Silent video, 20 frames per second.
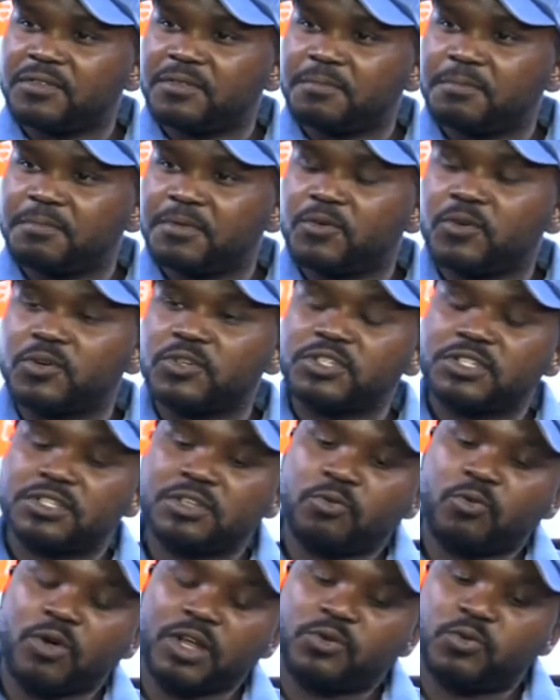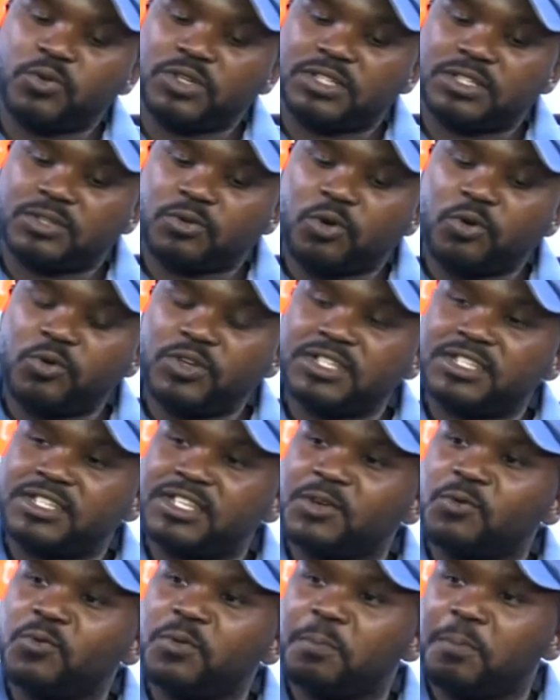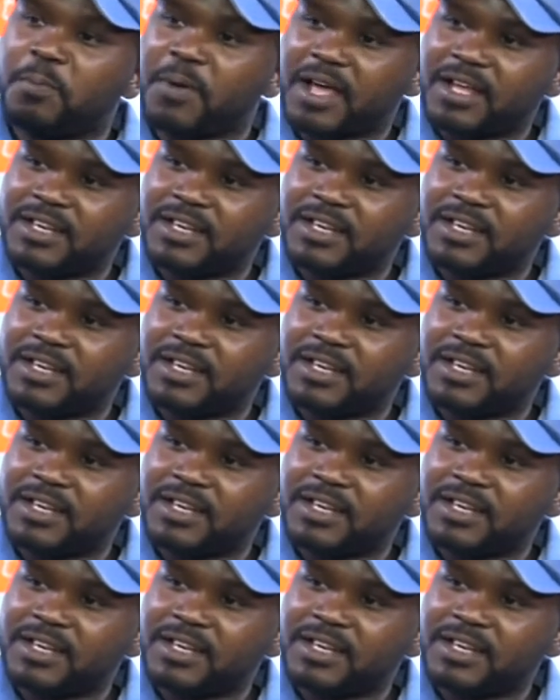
Because what we always say, we plant a